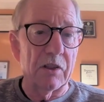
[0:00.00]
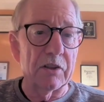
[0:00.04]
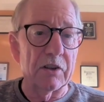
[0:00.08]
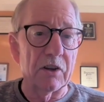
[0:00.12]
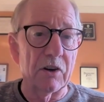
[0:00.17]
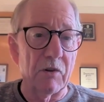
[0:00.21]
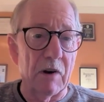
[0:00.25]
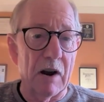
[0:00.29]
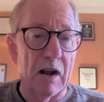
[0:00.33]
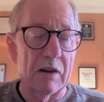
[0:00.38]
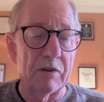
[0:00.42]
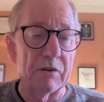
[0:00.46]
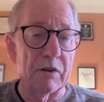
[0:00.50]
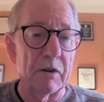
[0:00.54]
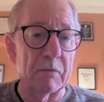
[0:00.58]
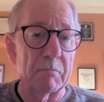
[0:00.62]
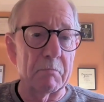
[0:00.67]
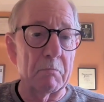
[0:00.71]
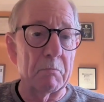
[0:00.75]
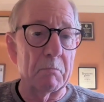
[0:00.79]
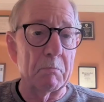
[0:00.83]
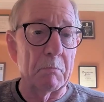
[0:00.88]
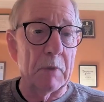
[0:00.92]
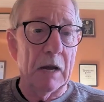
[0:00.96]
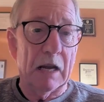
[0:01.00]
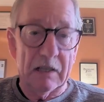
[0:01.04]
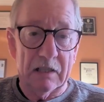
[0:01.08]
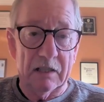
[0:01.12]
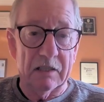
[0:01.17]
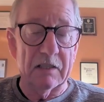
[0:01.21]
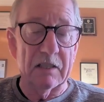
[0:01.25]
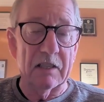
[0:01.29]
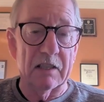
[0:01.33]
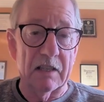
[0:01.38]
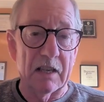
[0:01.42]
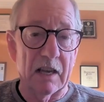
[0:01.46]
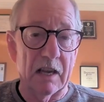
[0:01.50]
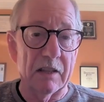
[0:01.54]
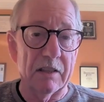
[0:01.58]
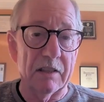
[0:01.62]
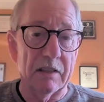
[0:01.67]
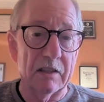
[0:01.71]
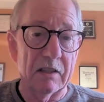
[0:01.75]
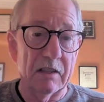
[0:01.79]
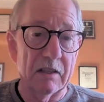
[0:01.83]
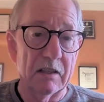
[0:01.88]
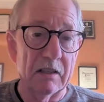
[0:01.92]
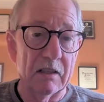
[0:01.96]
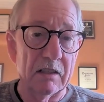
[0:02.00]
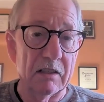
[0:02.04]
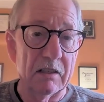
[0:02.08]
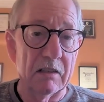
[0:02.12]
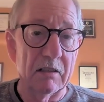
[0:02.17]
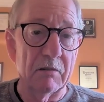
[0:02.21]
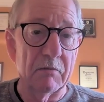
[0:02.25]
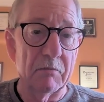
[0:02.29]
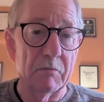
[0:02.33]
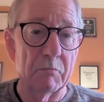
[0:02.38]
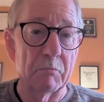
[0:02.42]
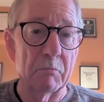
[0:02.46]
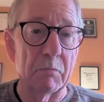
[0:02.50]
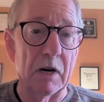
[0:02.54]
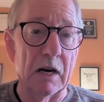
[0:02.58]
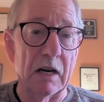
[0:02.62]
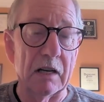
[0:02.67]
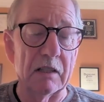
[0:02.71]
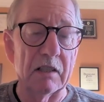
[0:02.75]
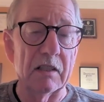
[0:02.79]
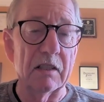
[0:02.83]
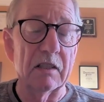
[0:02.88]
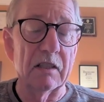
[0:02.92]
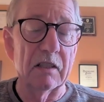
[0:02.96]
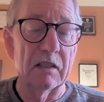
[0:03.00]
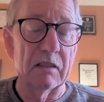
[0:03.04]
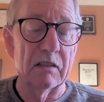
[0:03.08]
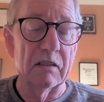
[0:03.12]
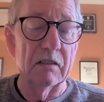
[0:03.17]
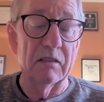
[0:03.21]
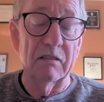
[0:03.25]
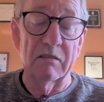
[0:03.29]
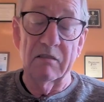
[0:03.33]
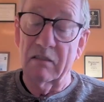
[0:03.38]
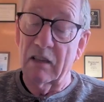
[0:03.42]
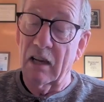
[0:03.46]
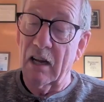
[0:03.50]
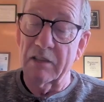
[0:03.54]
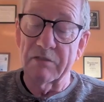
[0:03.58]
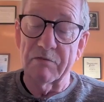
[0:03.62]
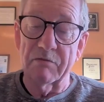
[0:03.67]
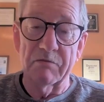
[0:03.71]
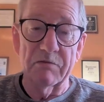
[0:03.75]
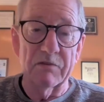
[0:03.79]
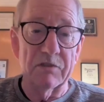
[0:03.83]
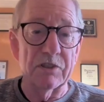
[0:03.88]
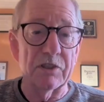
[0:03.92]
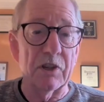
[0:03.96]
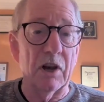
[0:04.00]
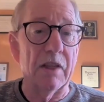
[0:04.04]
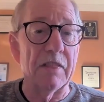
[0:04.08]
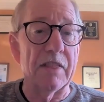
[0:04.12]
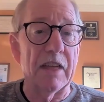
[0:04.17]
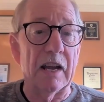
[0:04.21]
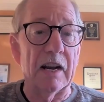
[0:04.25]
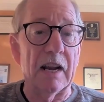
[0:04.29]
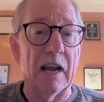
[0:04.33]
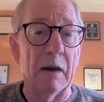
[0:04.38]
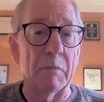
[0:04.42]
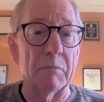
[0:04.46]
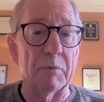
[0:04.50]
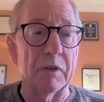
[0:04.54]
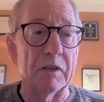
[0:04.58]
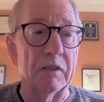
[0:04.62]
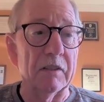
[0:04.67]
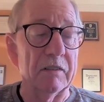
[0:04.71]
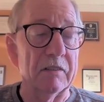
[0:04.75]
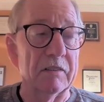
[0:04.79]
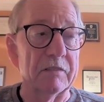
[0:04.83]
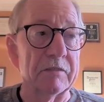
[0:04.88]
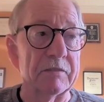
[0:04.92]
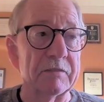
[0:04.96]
on the ground and peck it to death. But I saw that happen.